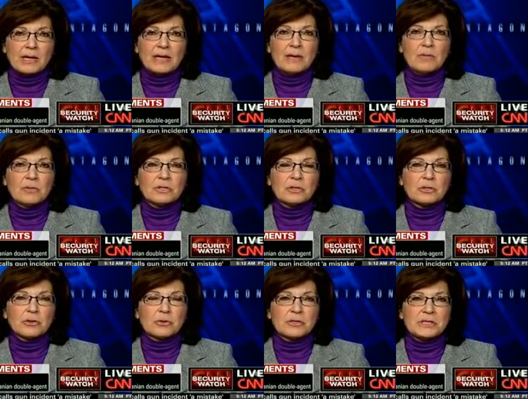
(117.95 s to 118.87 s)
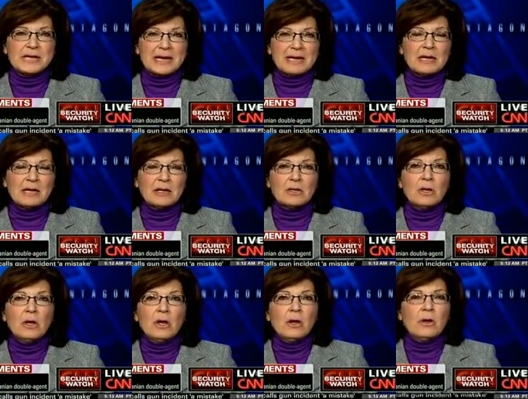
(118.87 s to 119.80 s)
He was a Jordanian
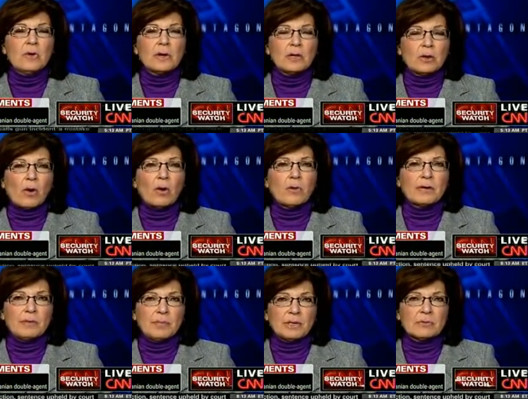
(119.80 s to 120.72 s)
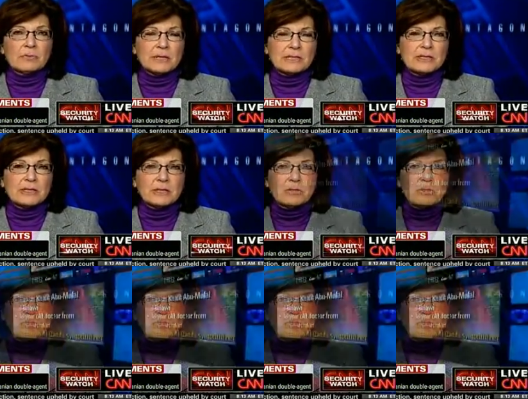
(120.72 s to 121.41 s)
who had already been arrested in